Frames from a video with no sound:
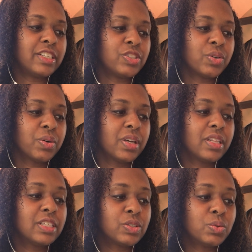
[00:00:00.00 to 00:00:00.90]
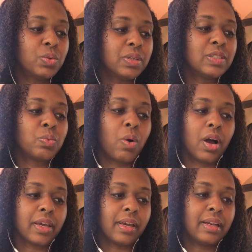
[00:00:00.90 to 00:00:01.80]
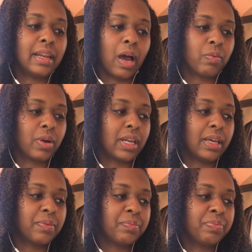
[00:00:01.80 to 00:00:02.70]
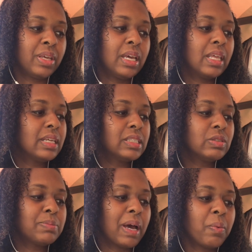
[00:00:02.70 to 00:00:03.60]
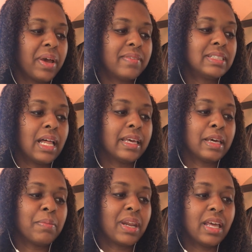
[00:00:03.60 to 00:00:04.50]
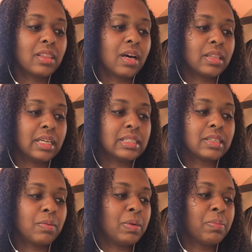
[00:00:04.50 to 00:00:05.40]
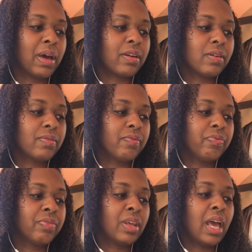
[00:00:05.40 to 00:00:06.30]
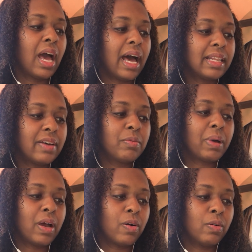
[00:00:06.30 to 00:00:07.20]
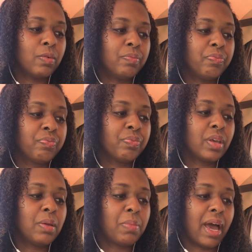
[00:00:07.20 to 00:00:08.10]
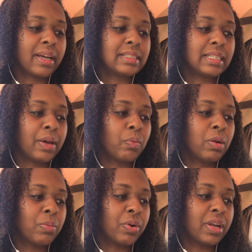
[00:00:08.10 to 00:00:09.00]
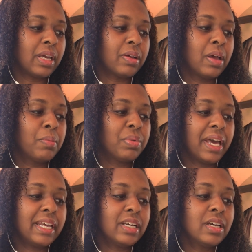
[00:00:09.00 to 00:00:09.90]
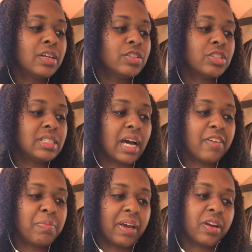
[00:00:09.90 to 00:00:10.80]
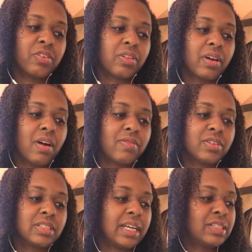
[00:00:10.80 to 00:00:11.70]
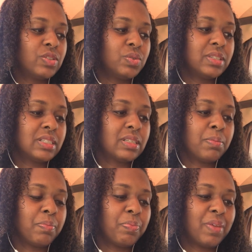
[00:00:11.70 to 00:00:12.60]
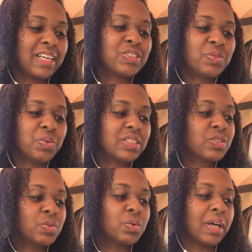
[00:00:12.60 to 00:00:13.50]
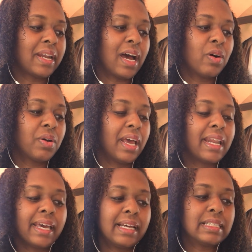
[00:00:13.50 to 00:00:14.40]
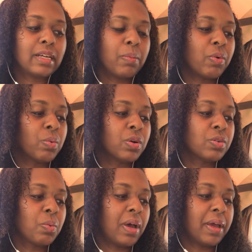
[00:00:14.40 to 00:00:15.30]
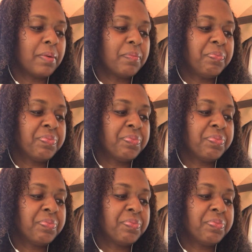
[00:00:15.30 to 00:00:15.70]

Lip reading: I joke, the school is walking, not running. This was my way of telling him that I thought things could be better. I left my home in Pakistan one morning, planning to dive back under the covers as soon as school let out, and I ended up a world away.